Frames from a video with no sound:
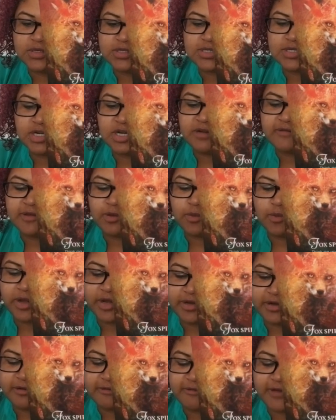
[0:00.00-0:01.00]
deserve and
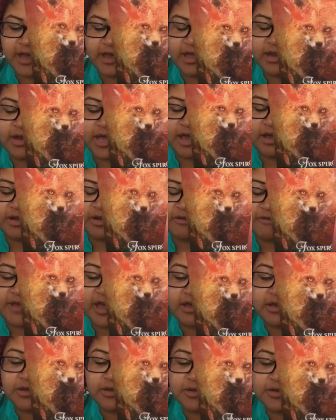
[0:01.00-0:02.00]
what your val- and how your
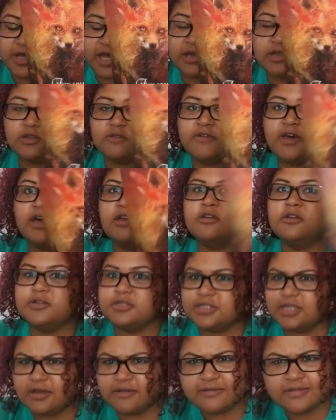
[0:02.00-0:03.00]
value how you value
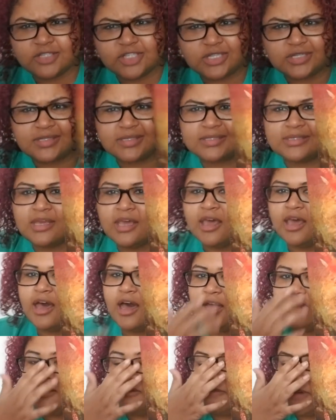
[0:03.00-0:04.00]
yourself jesus
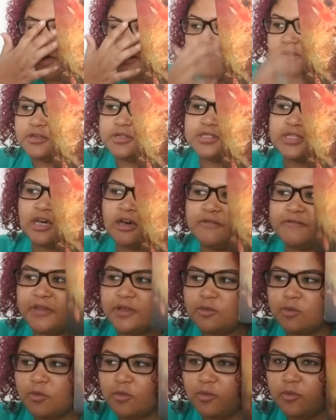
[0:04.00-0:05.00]
how you value yourself
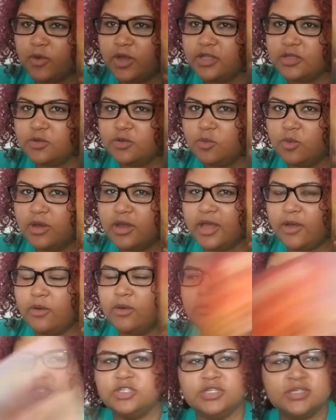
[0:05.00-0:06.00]
and what you
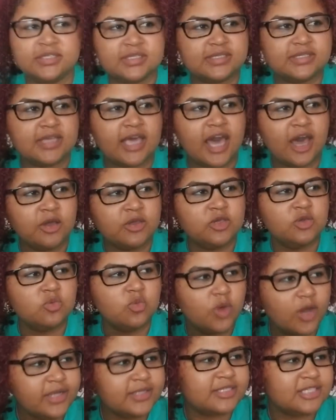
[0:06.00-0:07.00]
want jesus how you
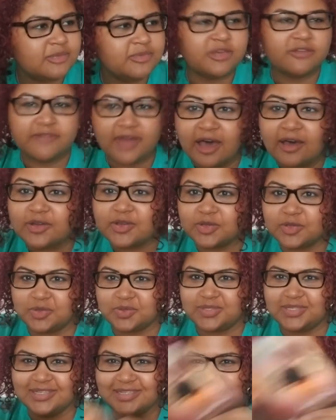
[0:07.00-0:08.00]
want to be valued